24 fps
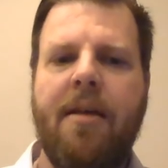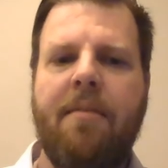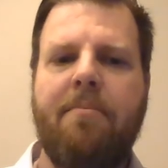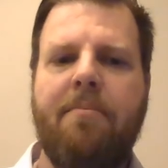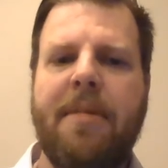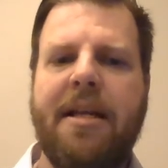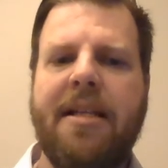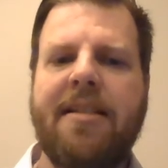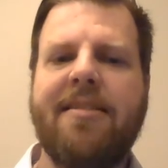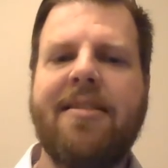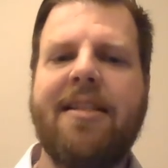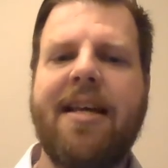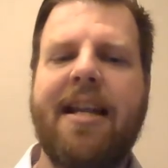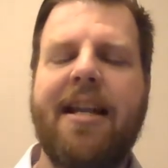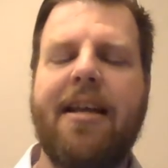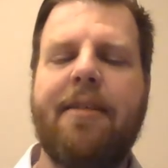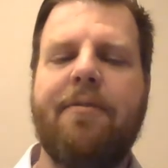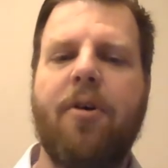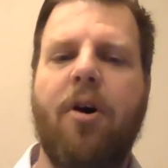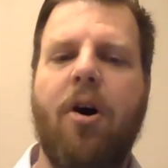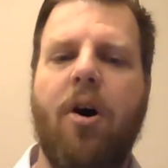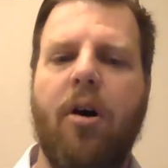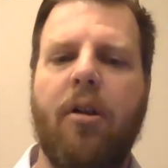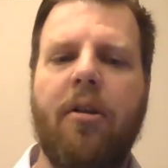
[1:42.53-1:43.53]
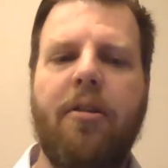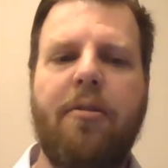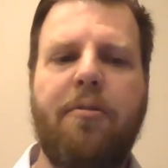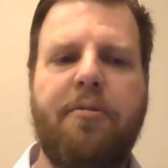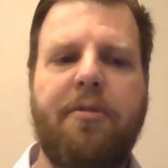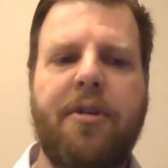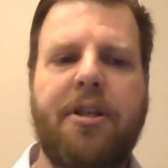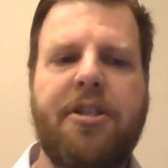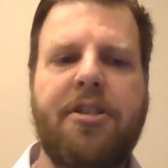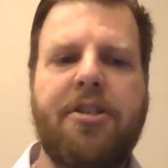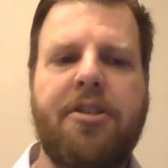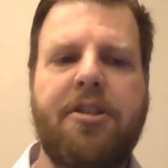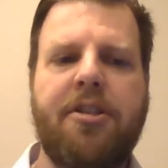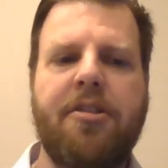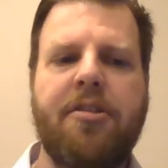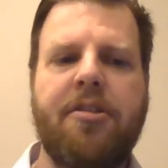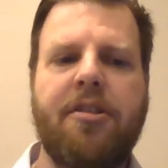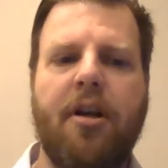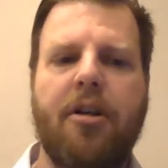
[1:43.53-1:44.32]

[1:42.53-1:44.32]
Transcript: means that if all infringers